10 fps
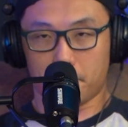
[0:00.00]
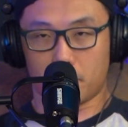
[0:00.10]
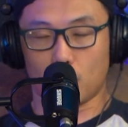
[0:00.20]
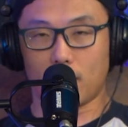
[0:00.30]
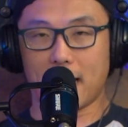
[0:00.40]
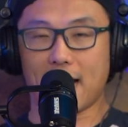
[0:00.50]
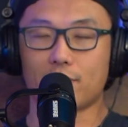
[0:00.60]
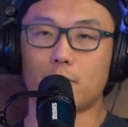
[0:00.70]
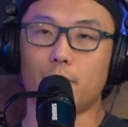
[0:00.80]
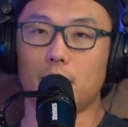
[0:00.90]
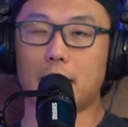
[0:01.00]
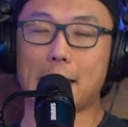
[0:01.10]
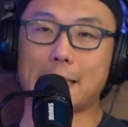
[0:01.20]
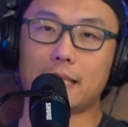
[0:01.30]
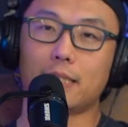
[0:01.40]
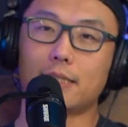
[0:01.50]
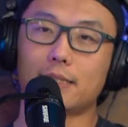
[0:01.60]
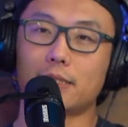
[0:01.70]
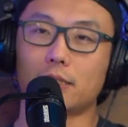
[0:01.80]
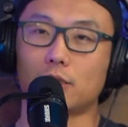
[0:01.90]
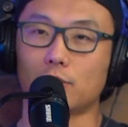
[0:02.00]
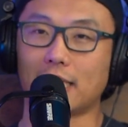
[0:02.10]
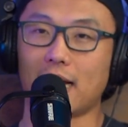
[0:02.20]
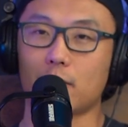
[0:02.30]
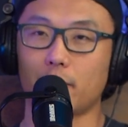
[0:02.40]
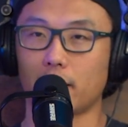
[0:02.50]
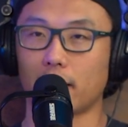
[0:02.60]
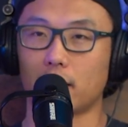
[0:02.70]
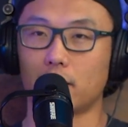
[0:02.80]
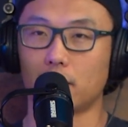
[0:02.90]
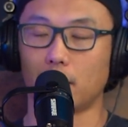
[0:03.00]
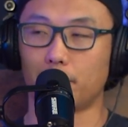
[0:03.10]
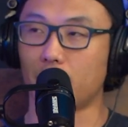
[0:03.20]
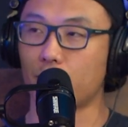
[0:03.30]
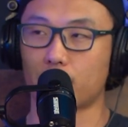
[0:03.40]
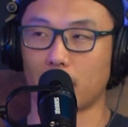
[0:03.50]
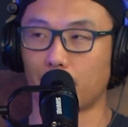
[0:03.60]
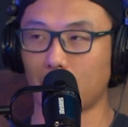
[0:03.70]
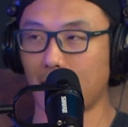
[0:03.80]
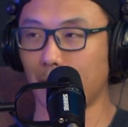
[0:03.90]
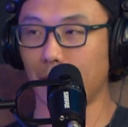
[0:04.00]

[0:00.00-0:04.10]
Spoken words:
Do they have to be like a BJJ black